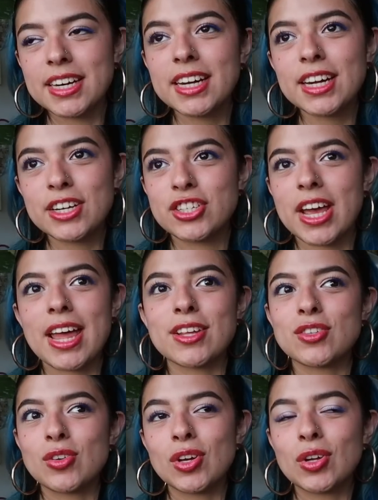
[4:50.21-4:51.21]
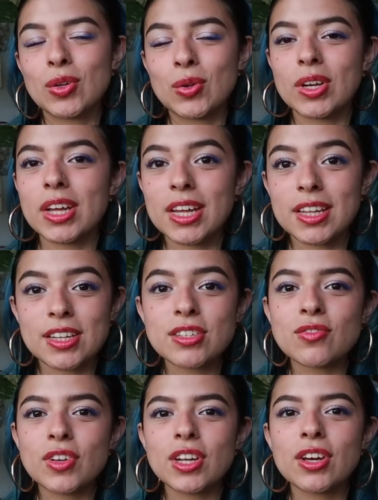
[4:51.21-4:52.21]
didn't get a chance to include it in this
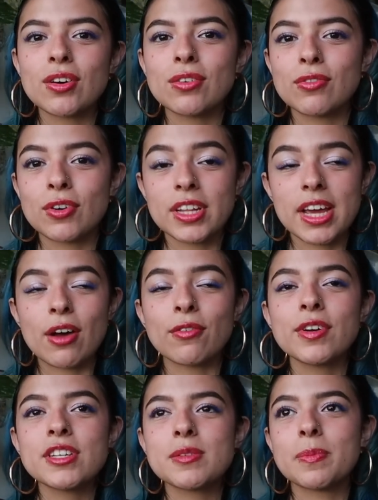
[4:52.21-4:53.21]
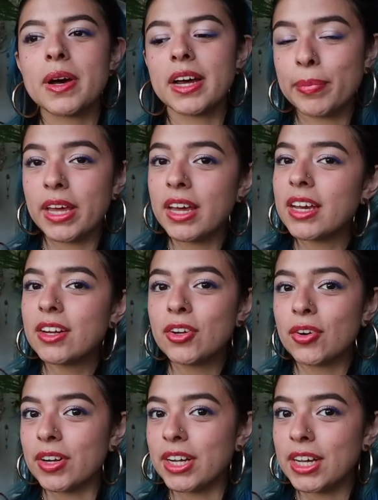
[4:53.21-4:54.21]
video for the outfits, but pink and
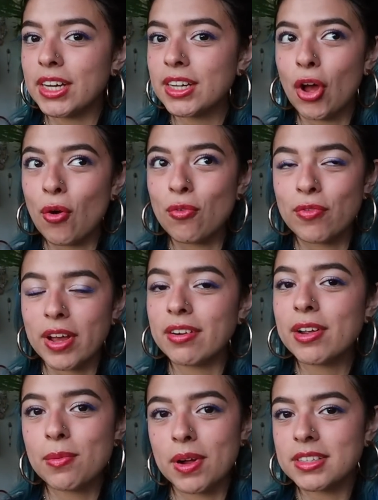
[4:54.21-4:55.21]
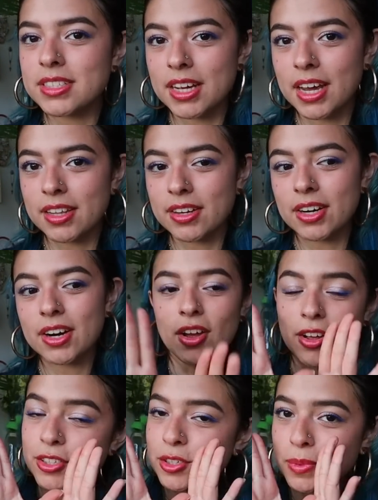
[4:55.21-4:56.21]
green go very well together.
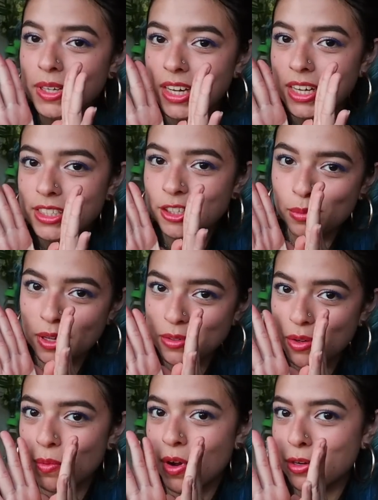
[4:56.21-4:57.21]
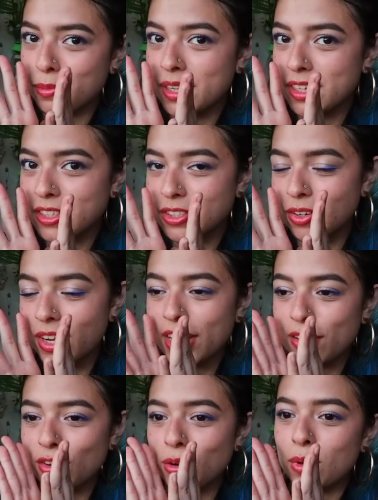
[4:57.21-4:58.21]
Also because it reminds me of watermelon, so like
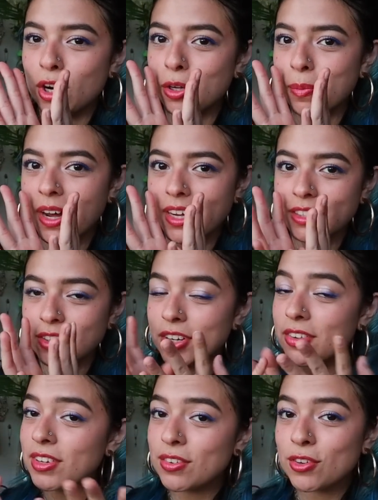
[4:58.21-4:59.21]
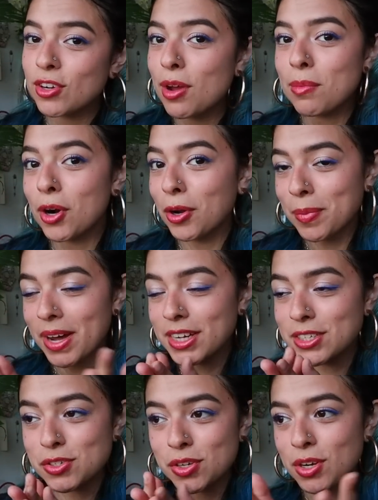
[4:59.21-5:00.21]
if you're mark biased or even if you're not mark
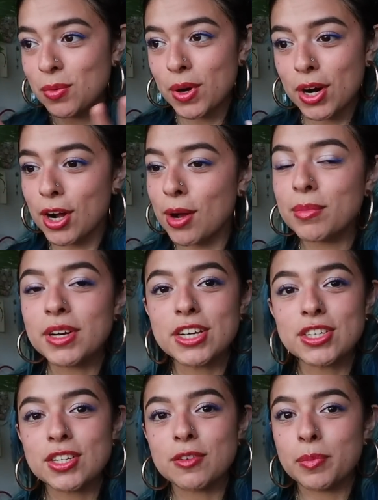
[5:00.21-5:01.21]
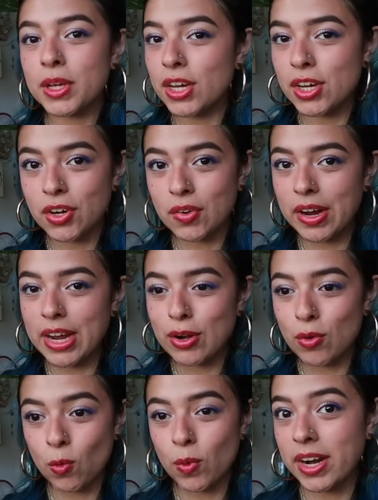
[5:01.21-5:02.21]
biased, you can wear a combination of pink and green
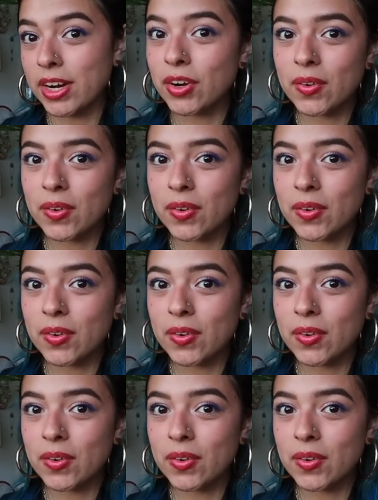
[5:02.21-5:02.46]
or red and